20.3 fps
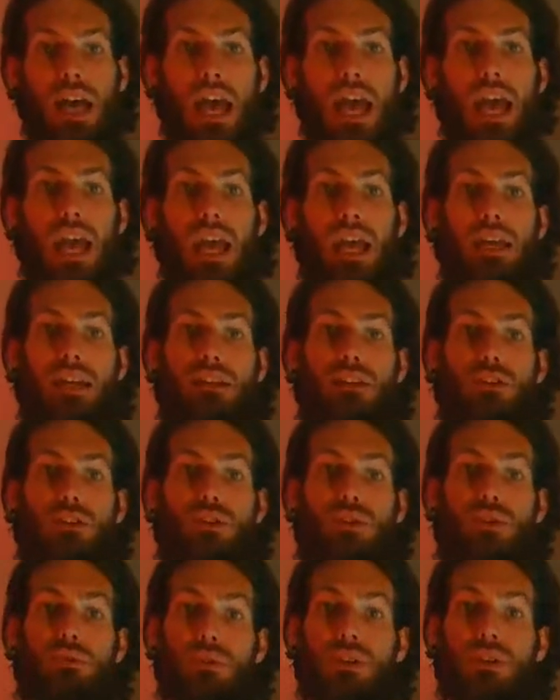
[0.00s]
and
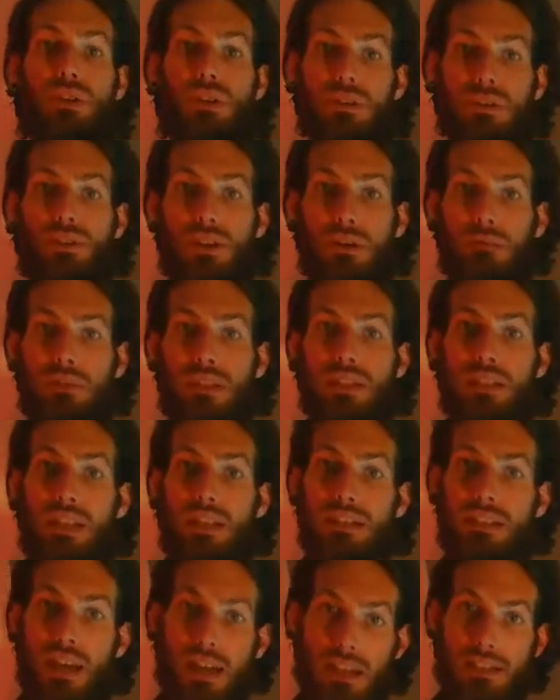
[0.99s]
you will hear something
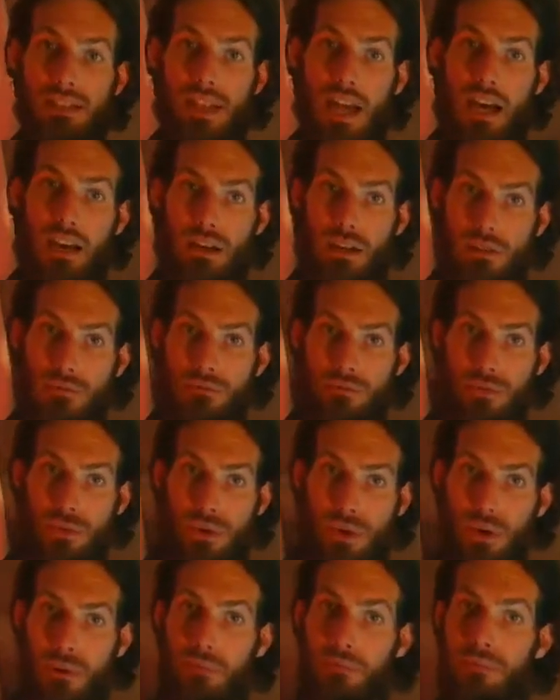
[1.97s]
that does not
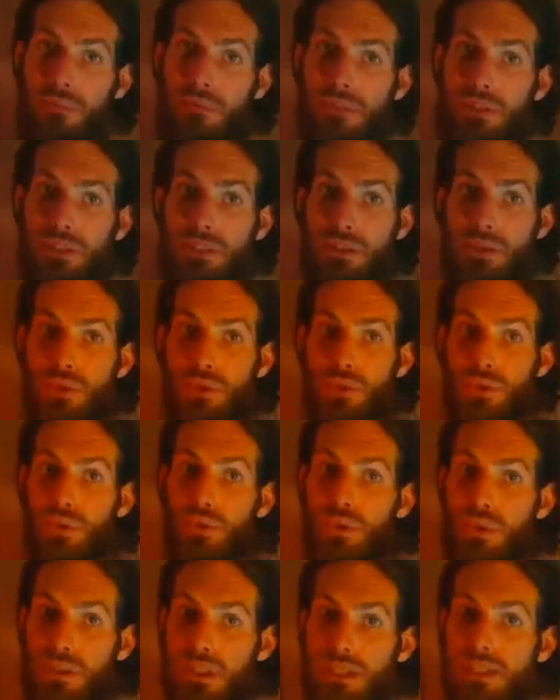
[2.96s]
conform
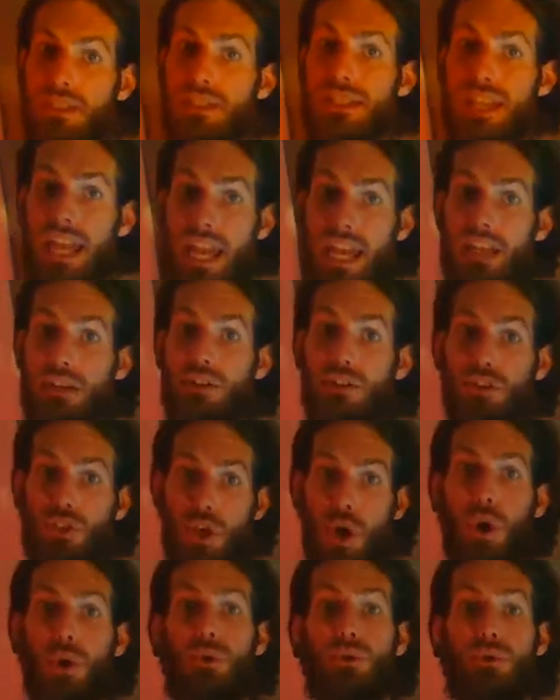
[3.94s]
to the standard
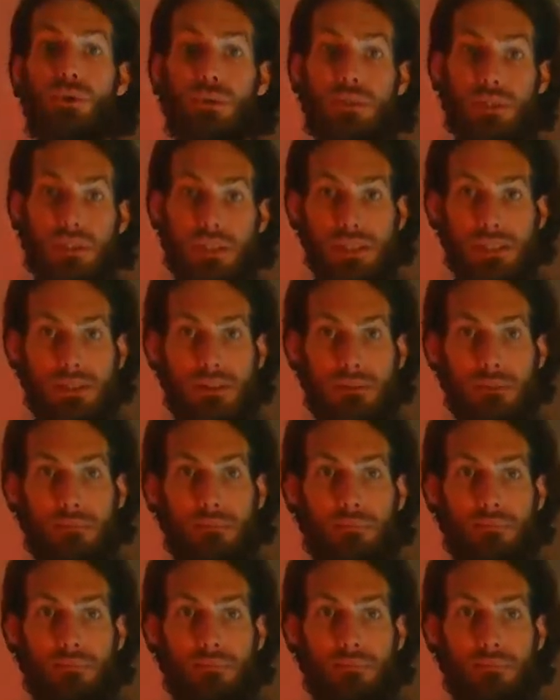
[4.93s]
tonal system.